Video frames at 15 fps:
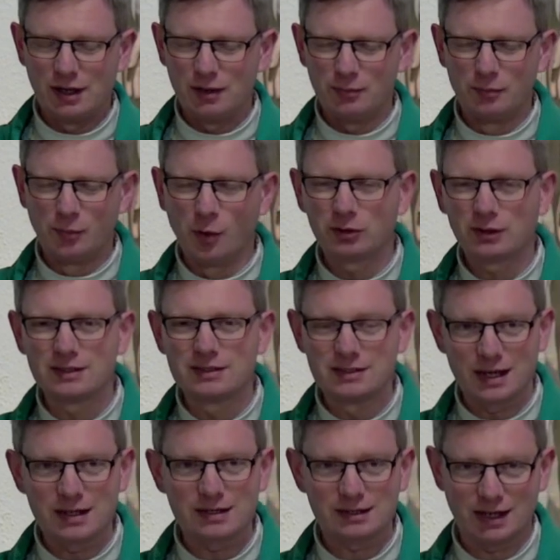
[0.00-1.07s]
more than
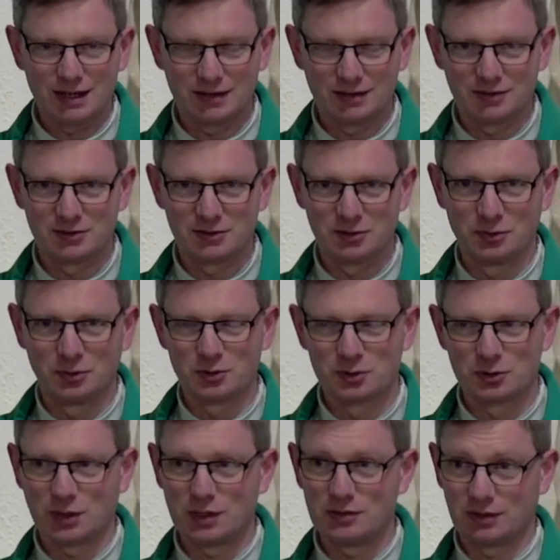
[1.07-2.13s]
dedicated to one's
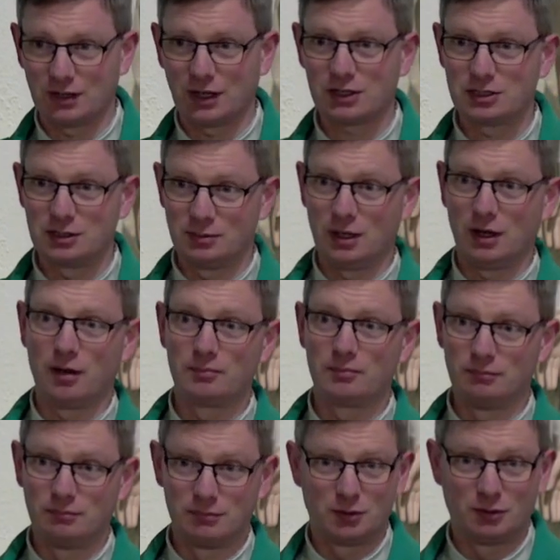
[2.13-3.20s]
wife, it can actually be, ob,
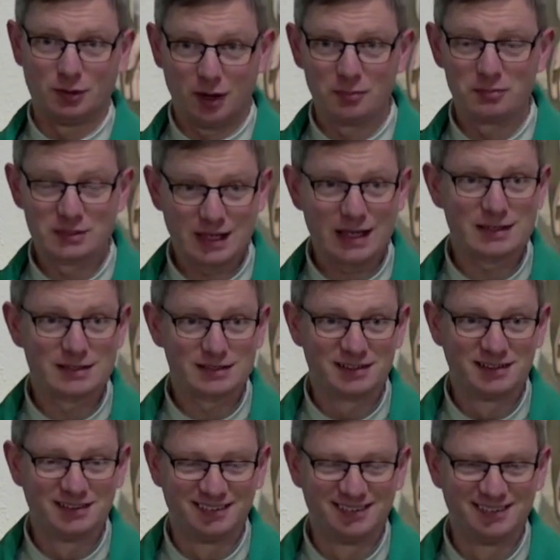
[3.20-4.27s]
you know, obsessed,
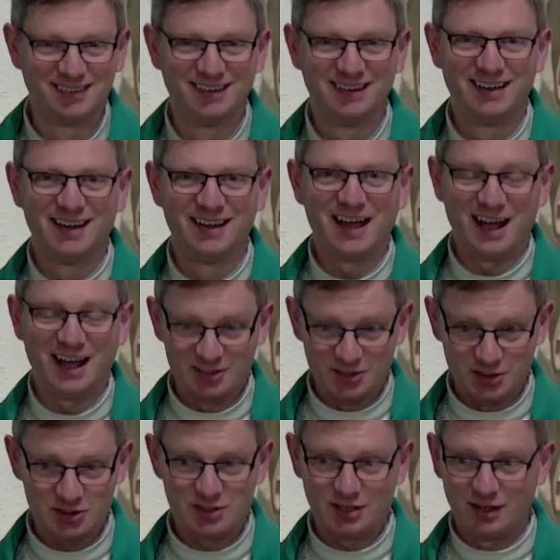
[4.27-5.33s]
and
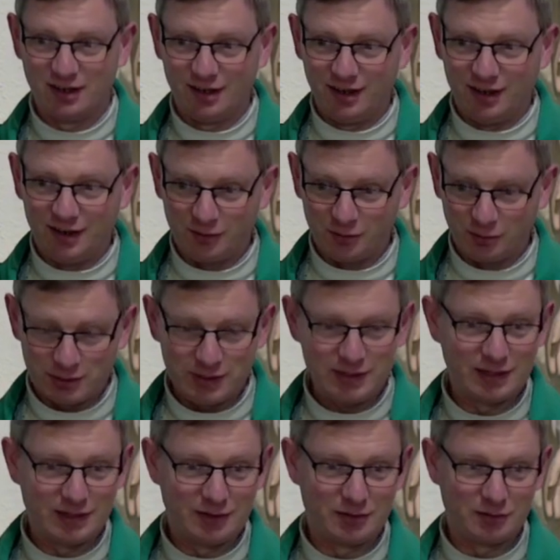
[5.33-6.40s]
just
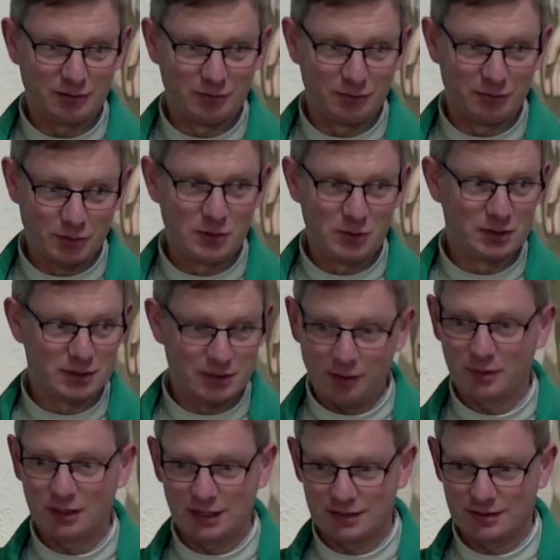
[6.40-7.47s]
completely ruled,
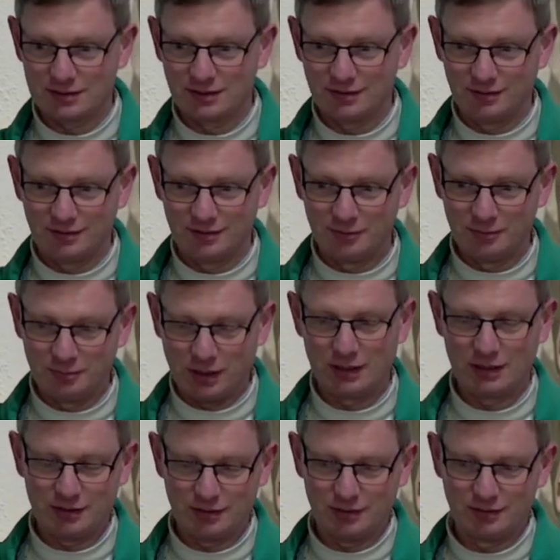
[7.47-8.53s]
dominated
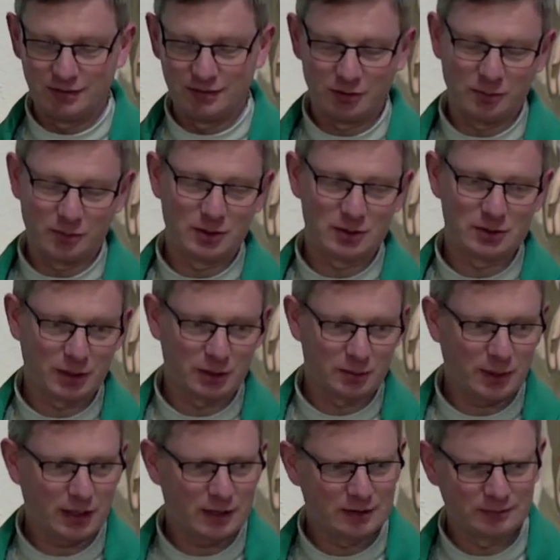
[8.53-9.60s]
by the other person, by your
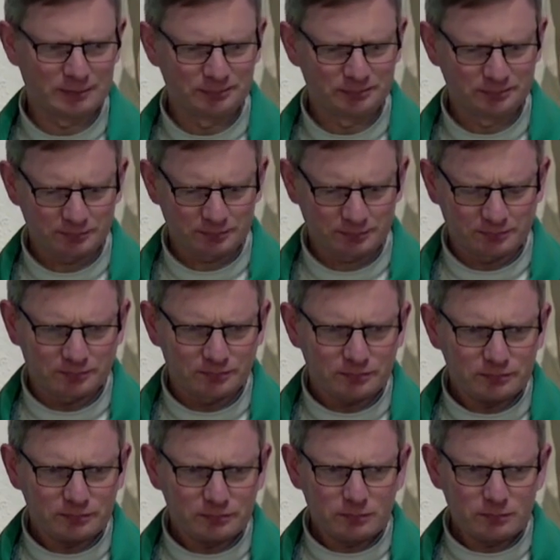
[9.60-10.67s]
partner.
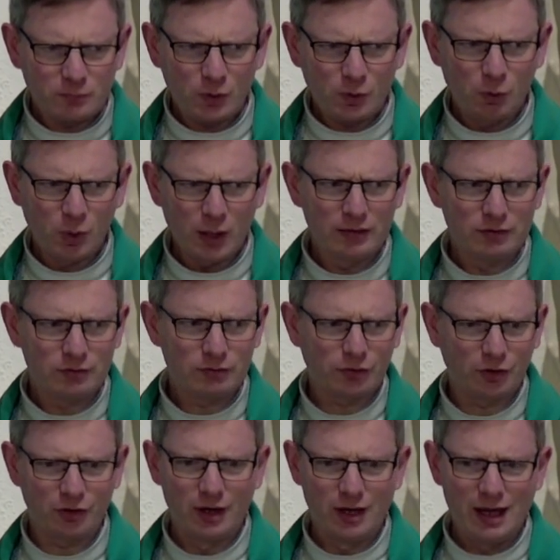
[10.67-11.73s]
When
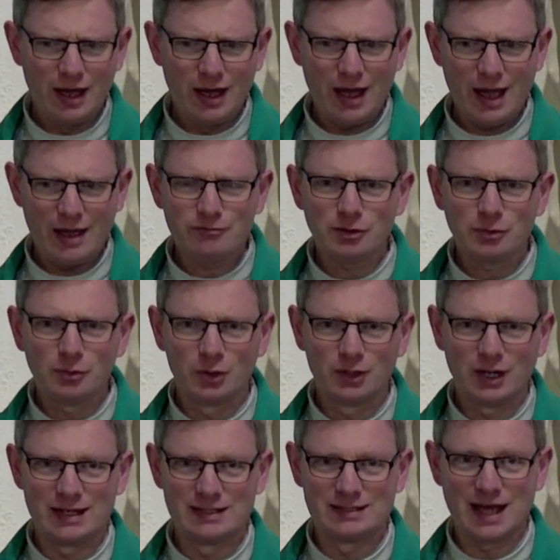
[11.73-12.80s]
for everyone
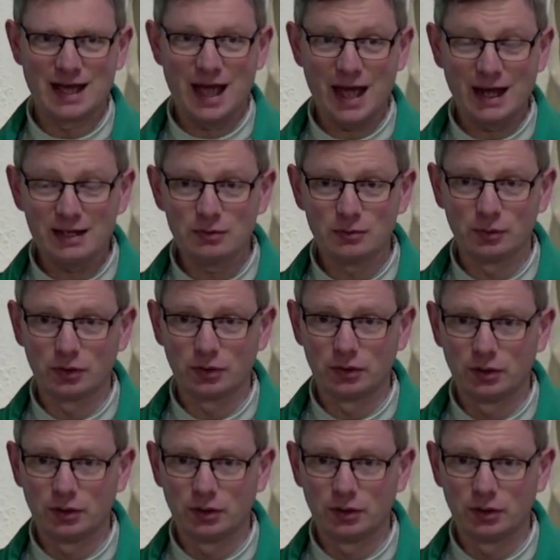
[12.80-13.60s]
and anyone,